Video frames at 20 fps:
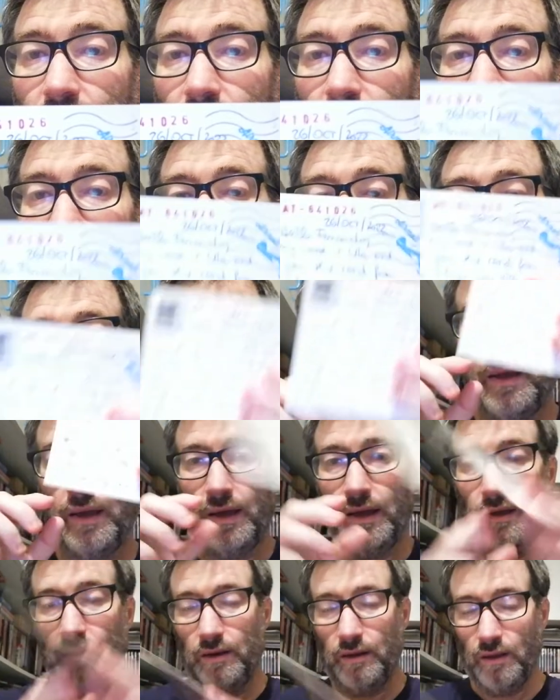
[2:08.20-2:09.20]
uh,
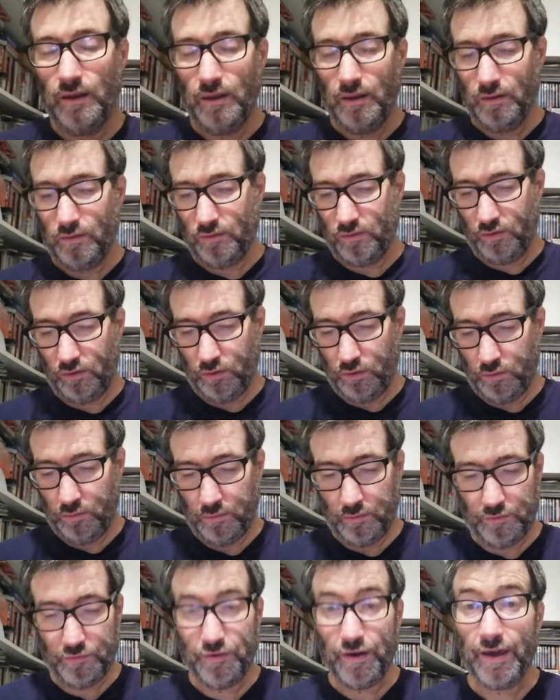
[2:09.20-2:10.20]
and
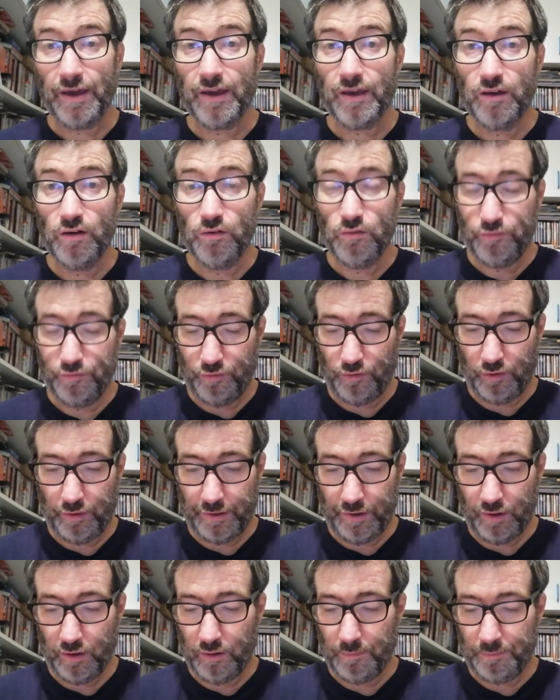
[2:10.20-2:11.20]
so thank you
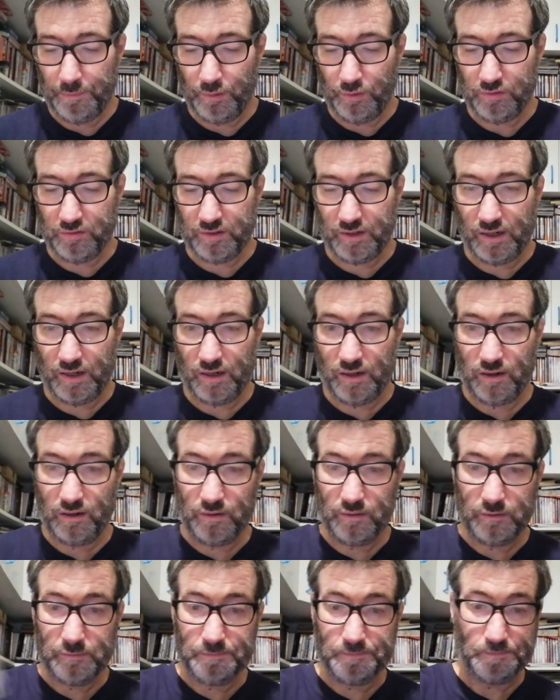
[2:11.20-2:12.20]
for your
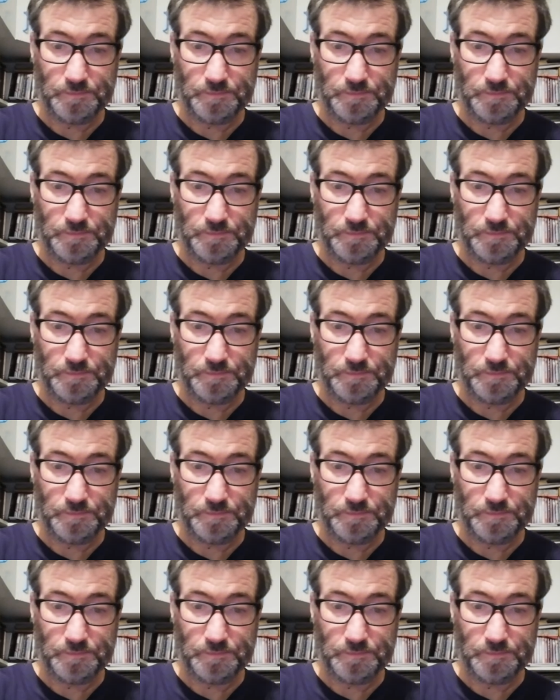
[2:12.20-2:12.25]
postcard